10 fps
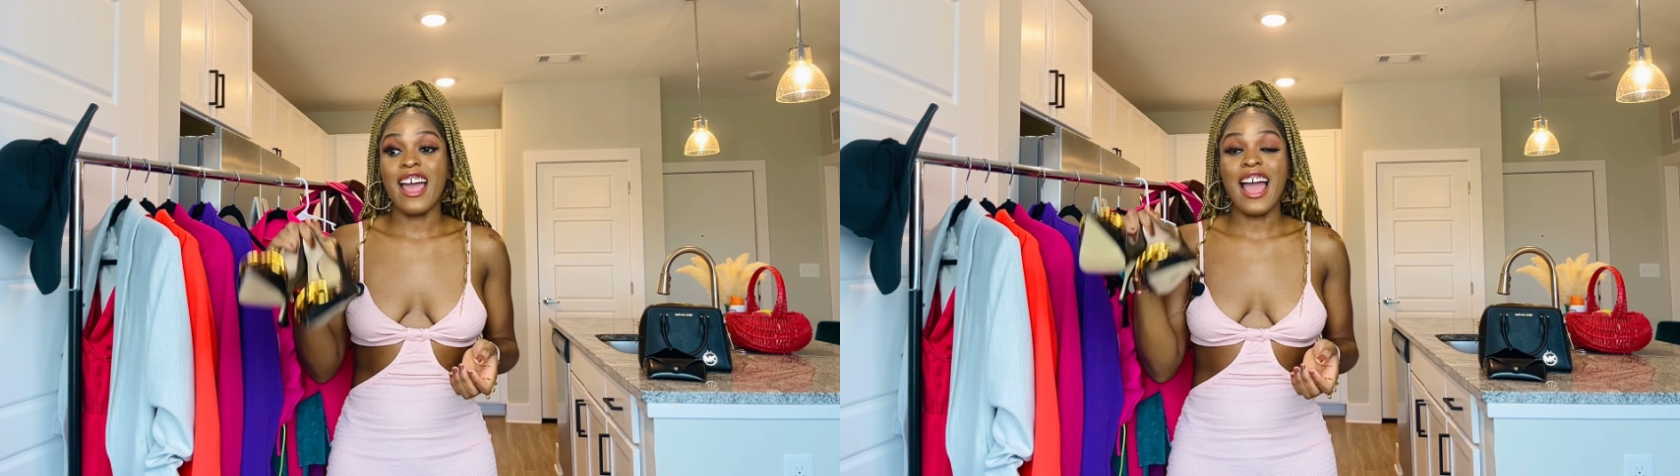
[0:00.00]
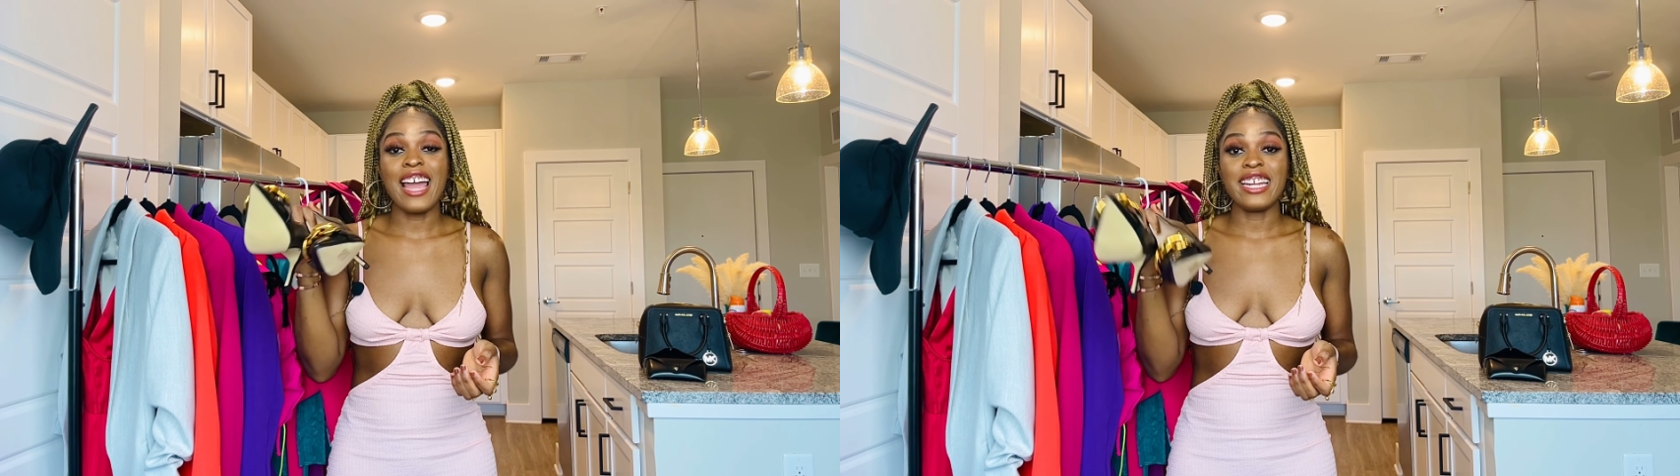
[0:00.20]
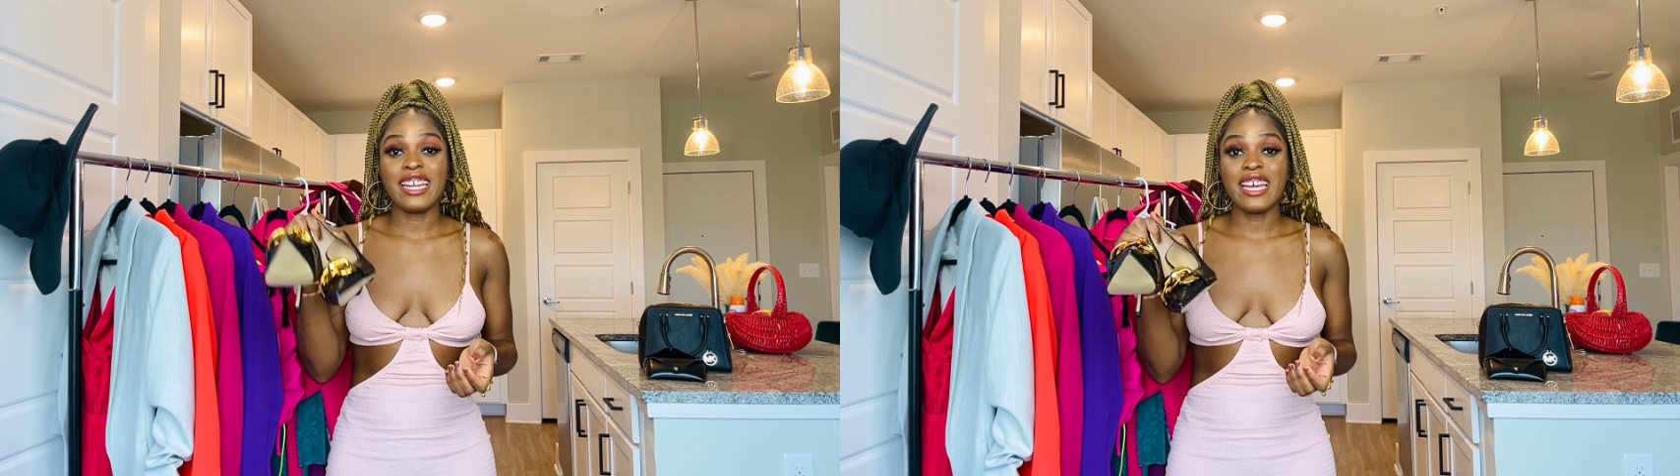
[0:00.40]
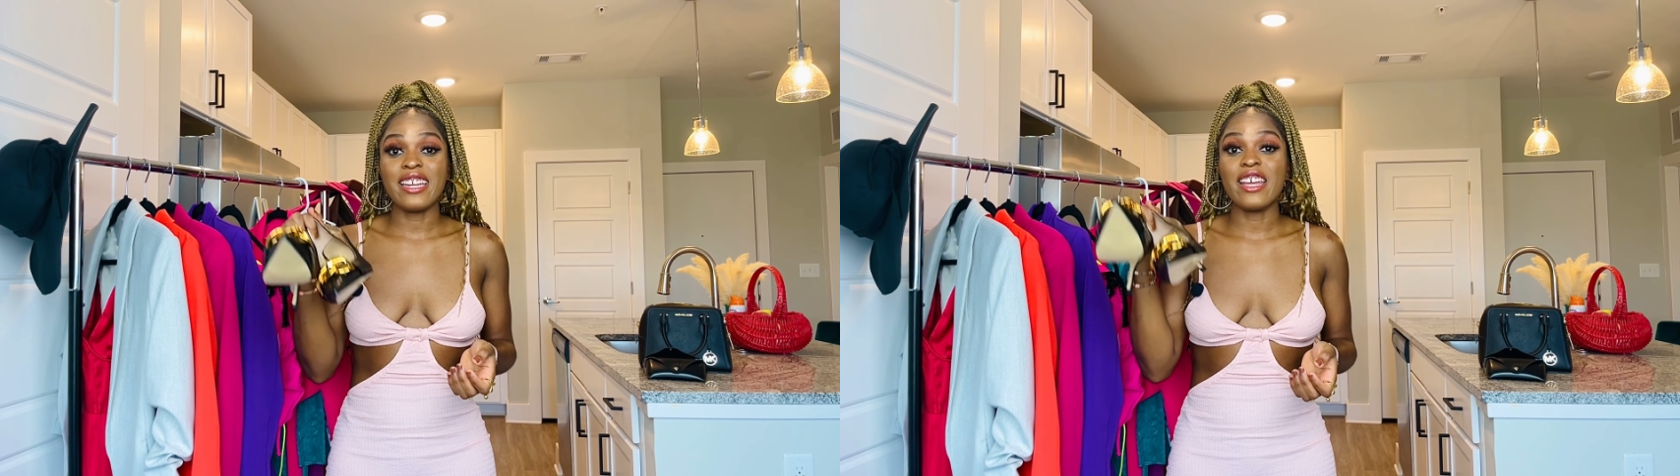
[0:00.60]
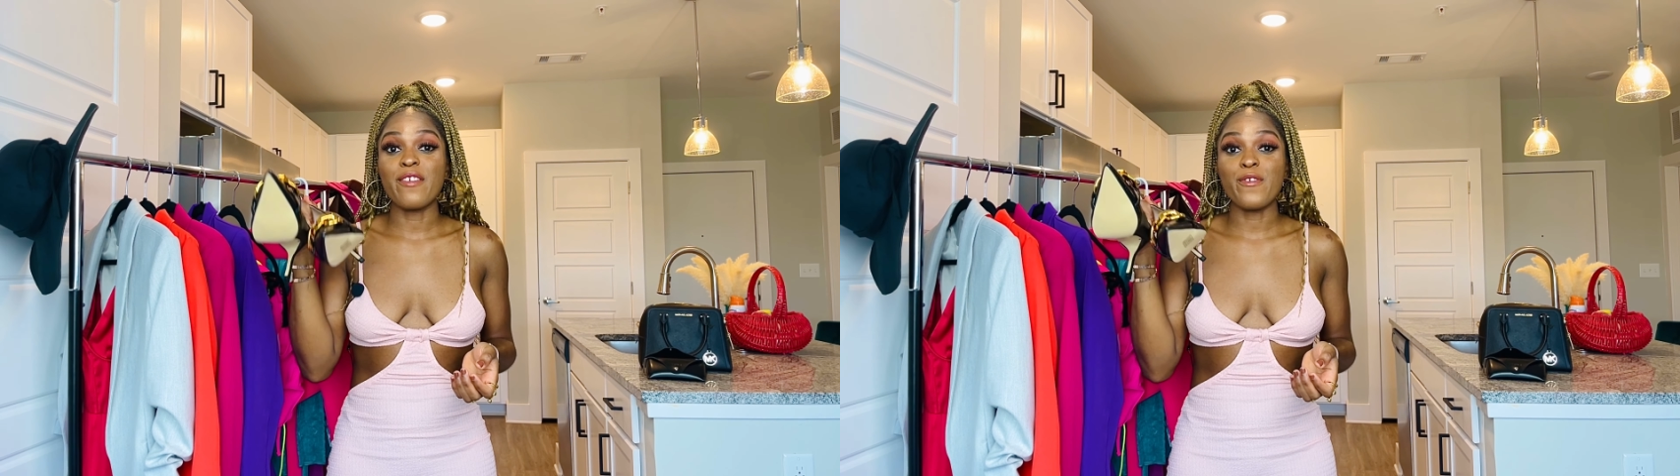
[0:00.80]
I needed
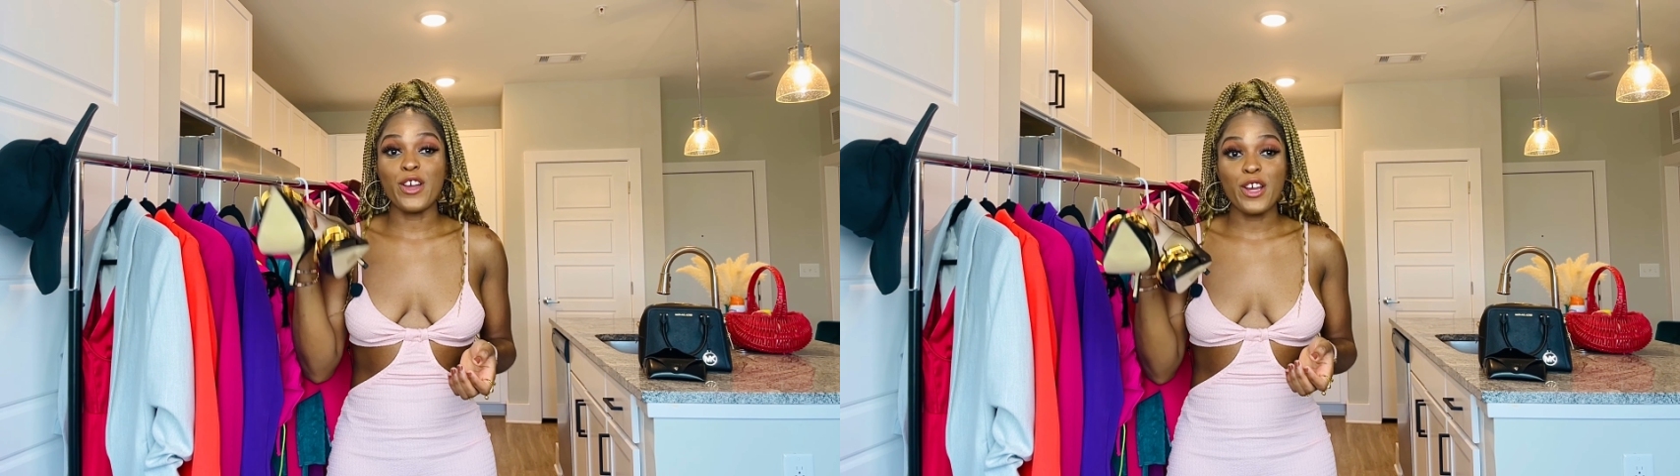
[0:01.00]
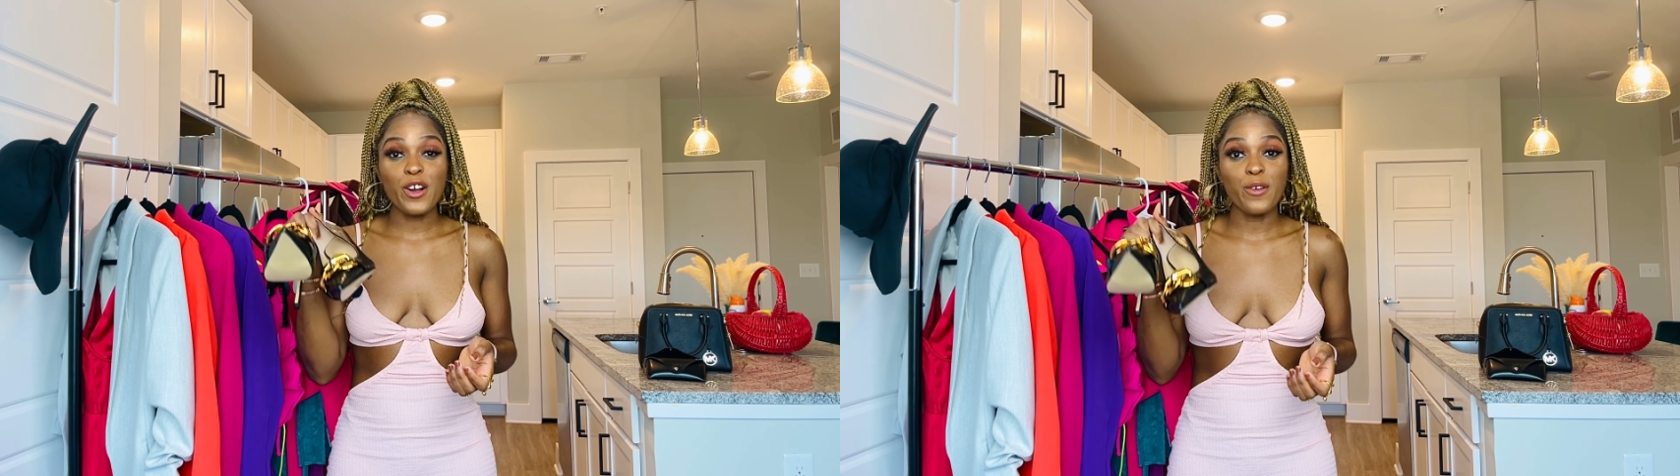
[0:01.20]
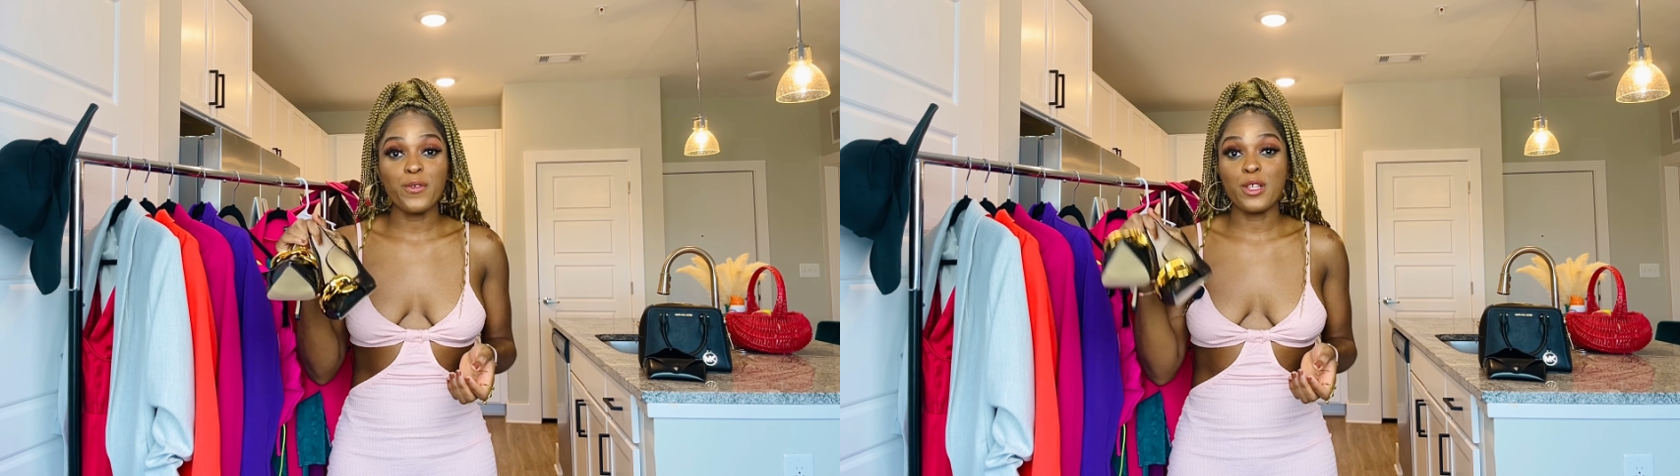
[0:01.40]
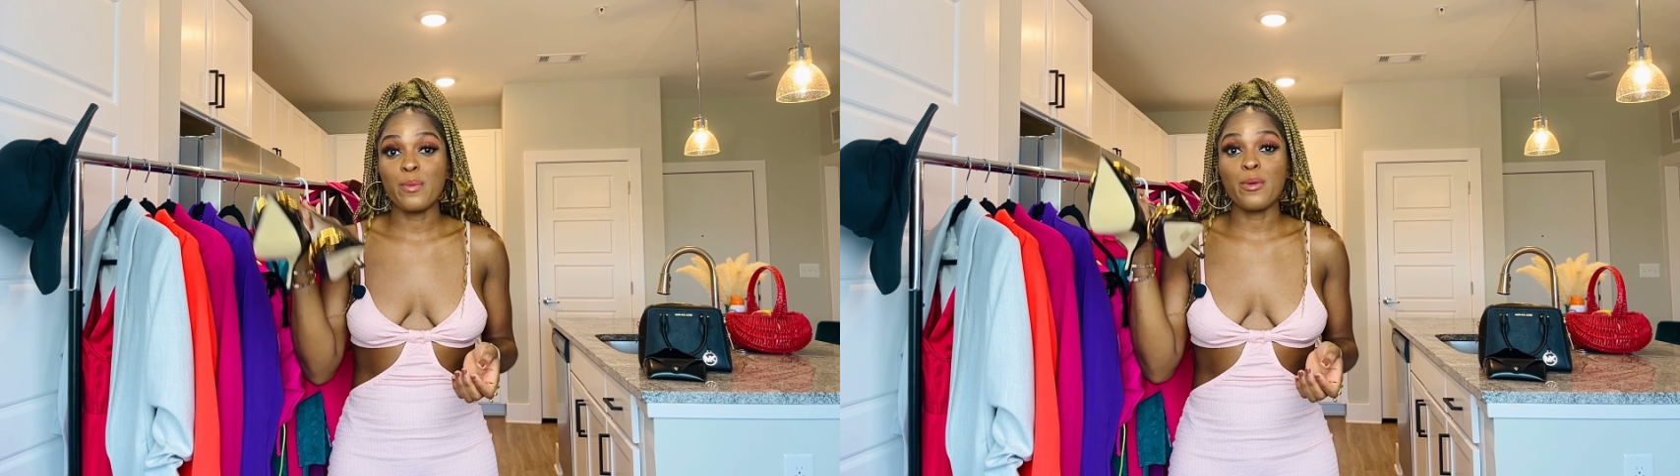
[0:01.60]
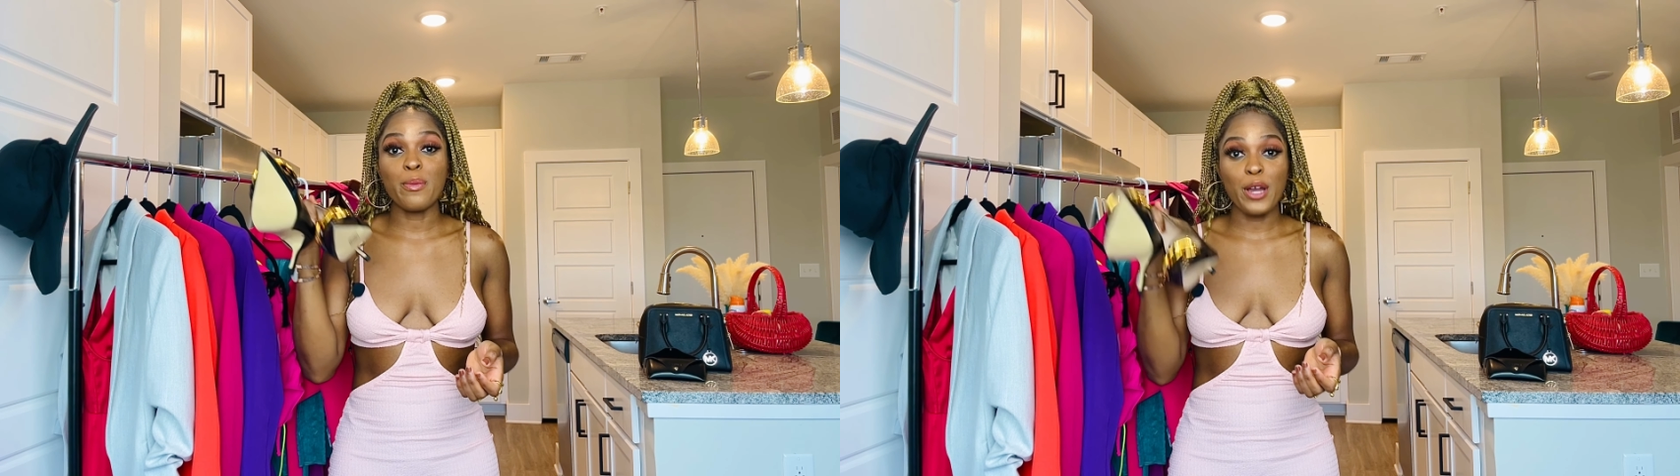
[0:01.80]
a very comfortable
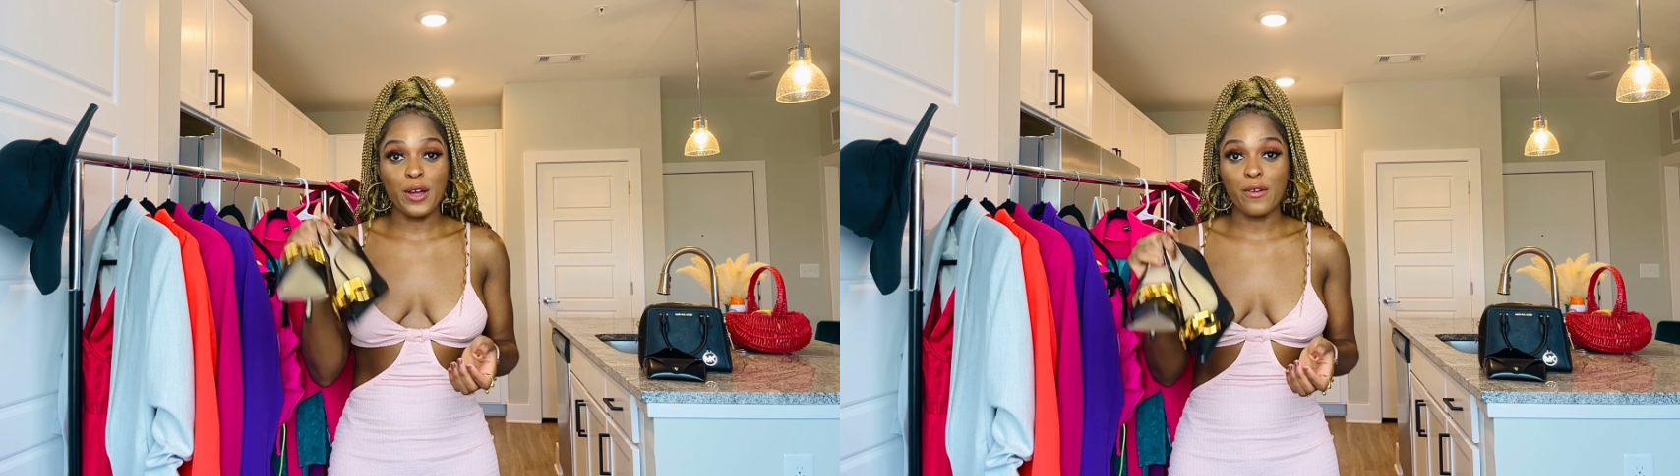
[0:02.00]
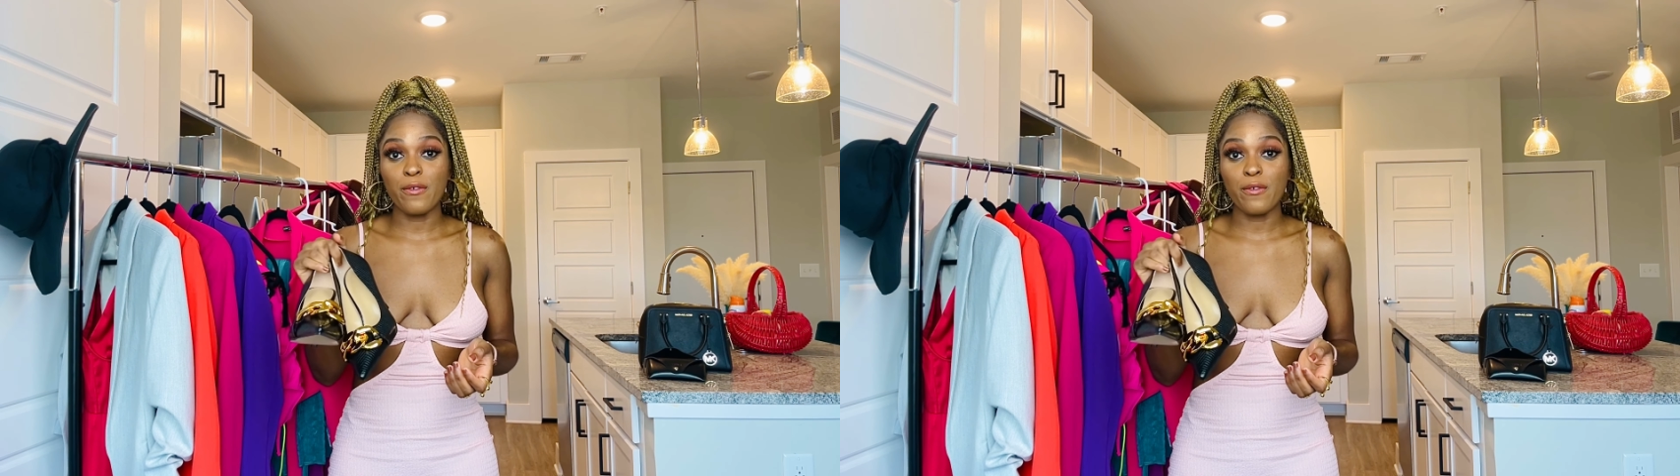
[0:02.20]
pair